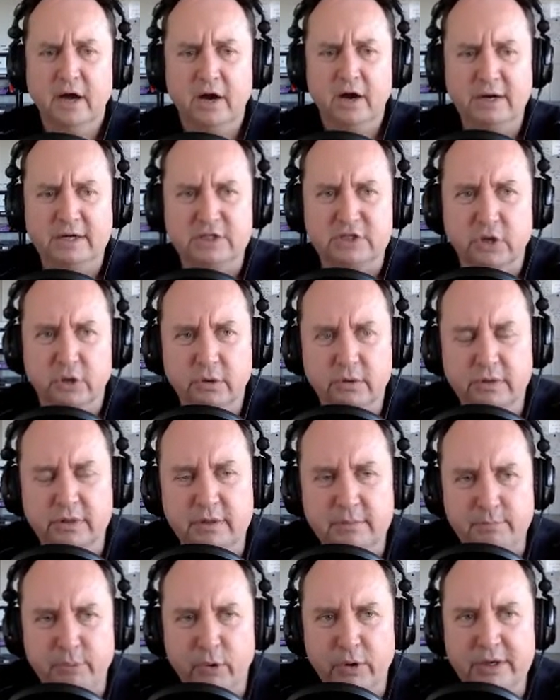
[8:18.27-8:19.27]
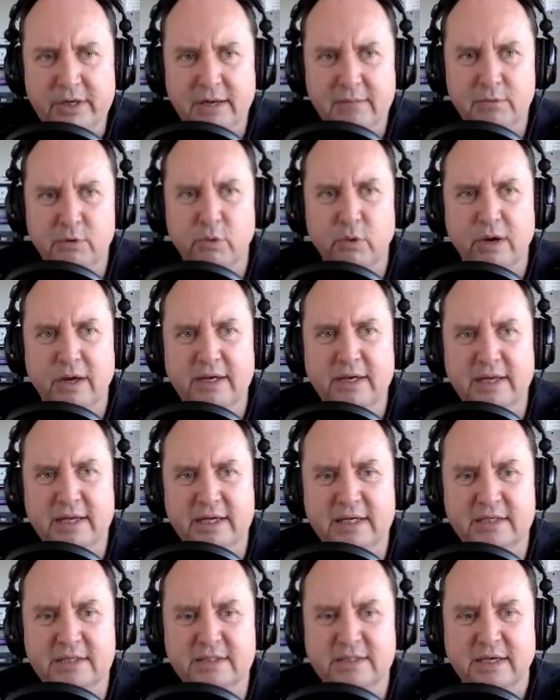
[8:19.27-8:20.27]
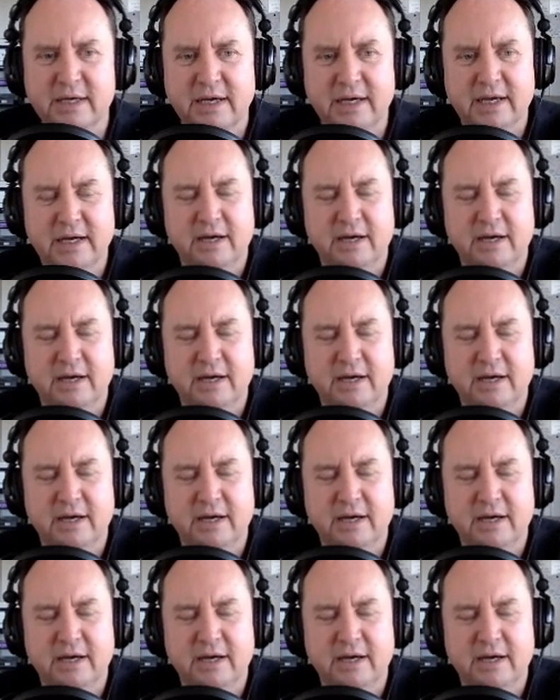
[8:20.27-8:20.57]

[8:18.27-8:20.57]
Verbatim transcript: All right. So the point number one is